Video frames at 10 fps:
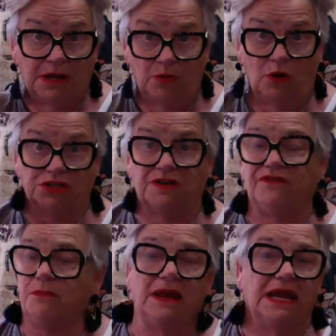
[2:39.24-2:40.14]
but it
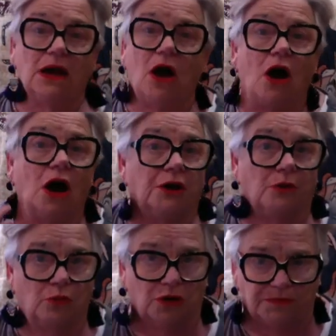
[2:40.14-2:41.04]
wasn't for me. I
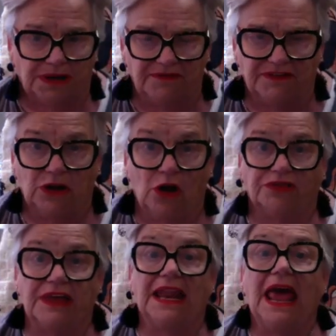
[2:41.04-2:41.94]
don't want to be living
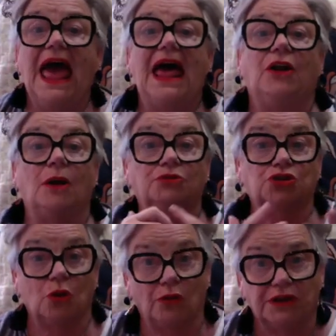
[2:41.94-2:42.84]
like that. And I'm
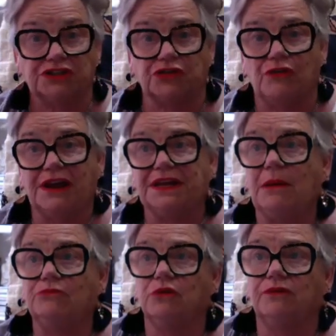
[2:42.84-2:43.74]
sure there's a great
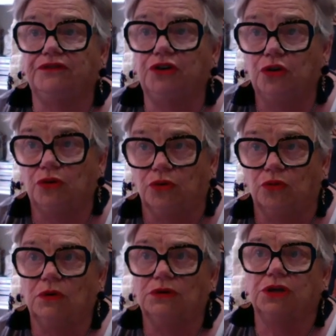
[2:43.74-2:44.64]
number of you
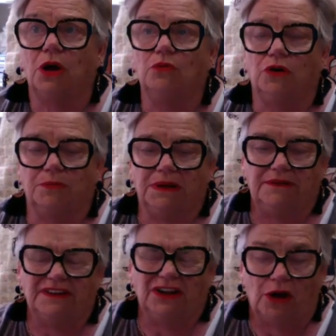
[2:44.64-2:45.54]
don't want to be
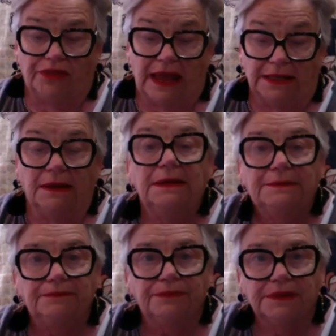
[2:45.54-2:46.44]
living like that.
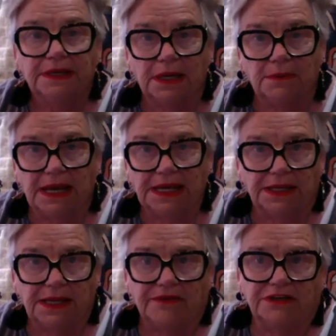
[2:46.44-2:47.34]
Going to make
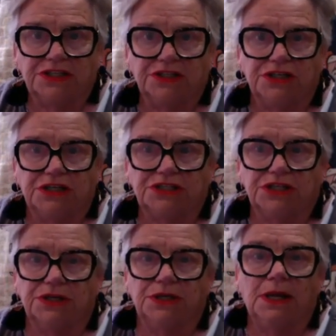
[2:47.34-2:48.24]
another
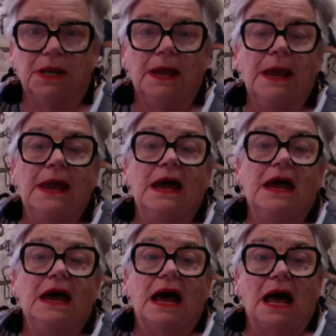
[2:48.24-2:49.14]
suggestion.
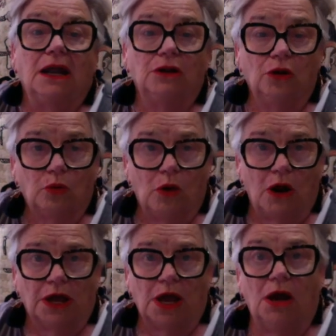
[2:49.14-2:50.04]
A little
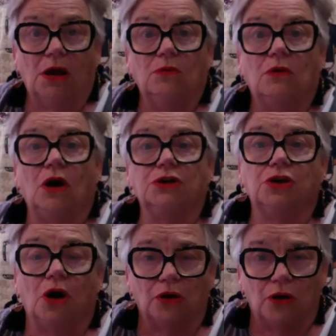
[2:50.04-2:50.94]
while ago, I
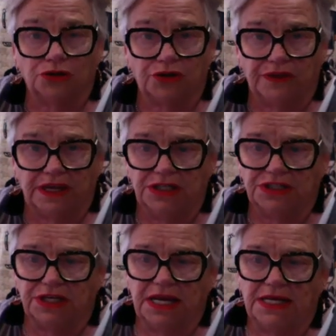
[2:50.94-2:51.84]
got onto the
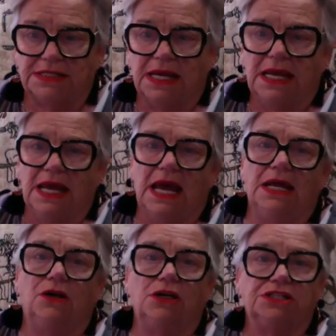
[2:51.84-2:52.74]
internet
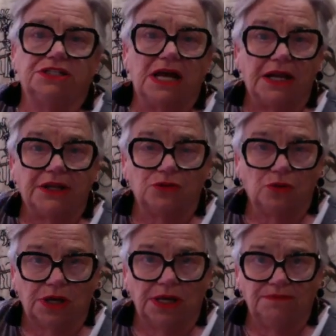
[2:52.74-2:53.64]
and I started
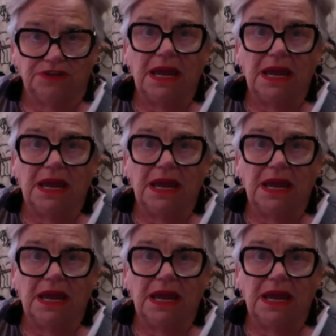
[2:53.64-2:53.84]
looking,